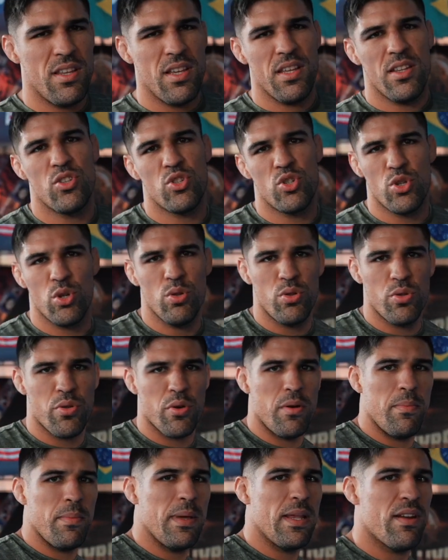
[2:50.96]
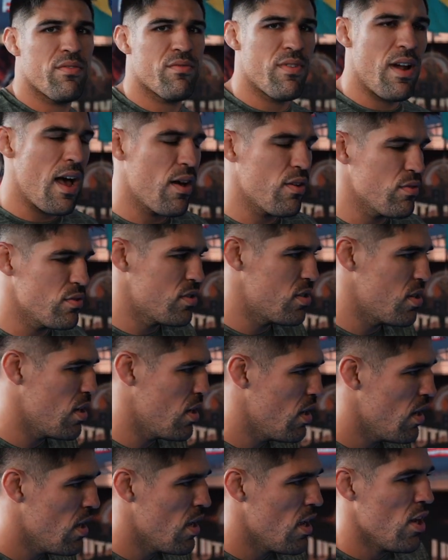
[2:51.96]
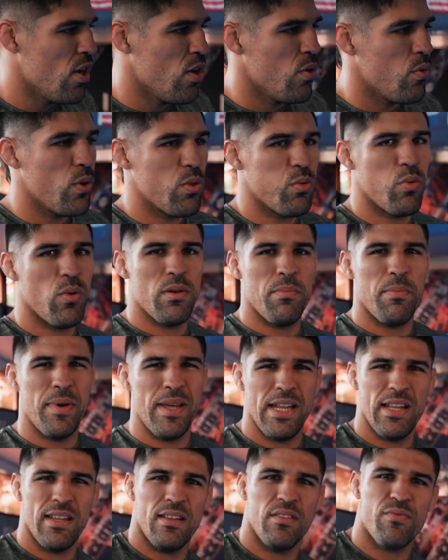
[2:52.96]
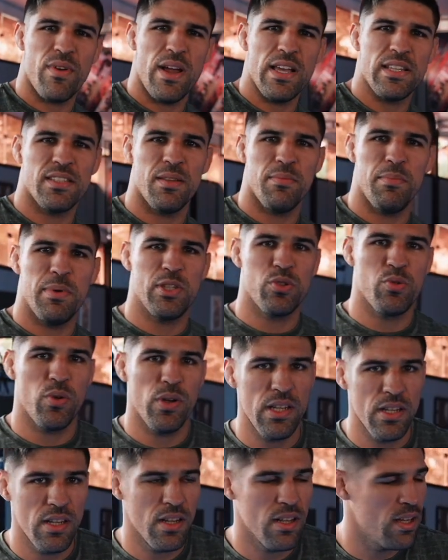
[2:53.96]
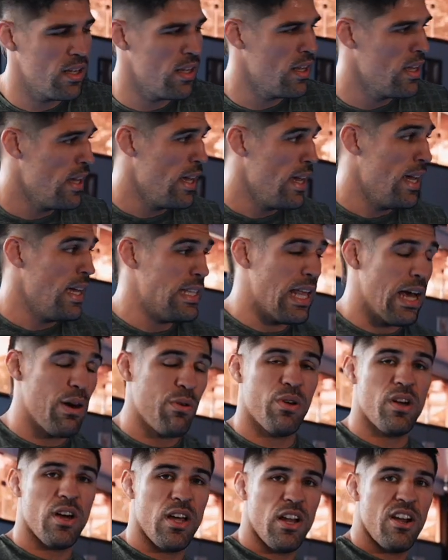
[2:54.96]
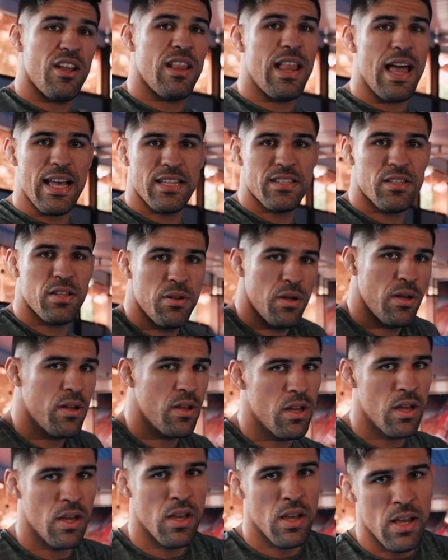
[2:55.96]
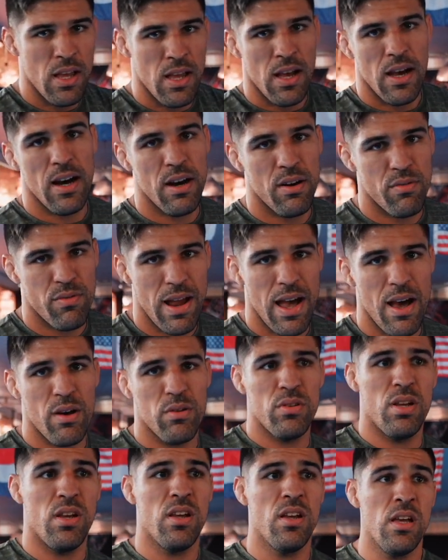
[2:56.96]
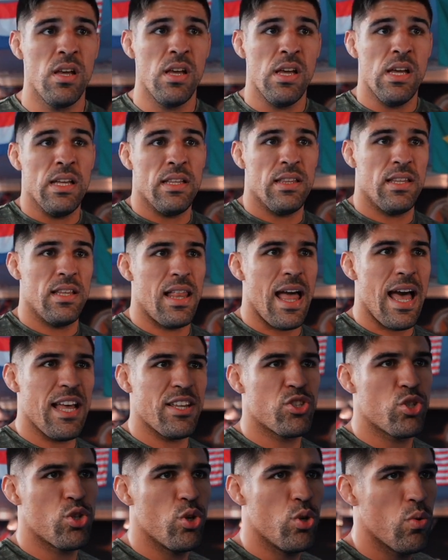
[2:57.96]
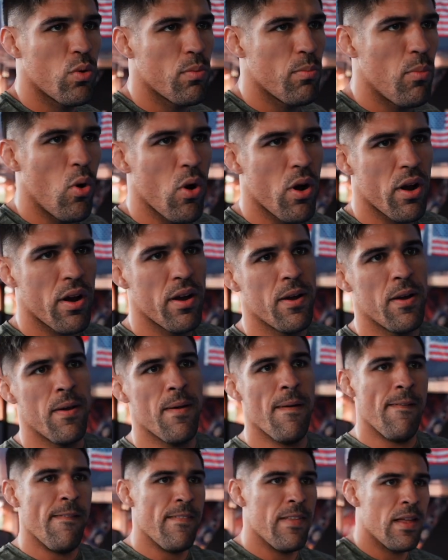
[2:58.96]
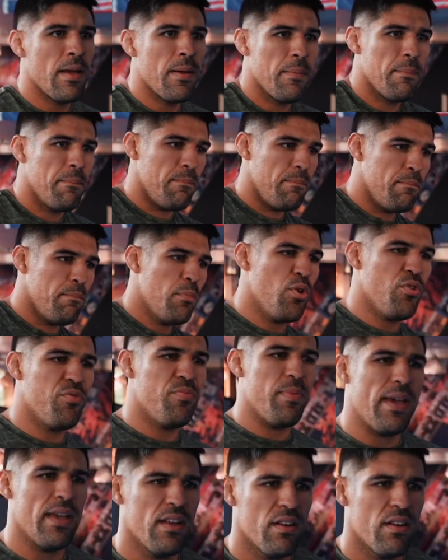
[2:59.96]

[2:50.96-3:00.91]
did 2 3-minute rounds with 1 minute rest in between. Now we got our last round. The last 2 were more movement,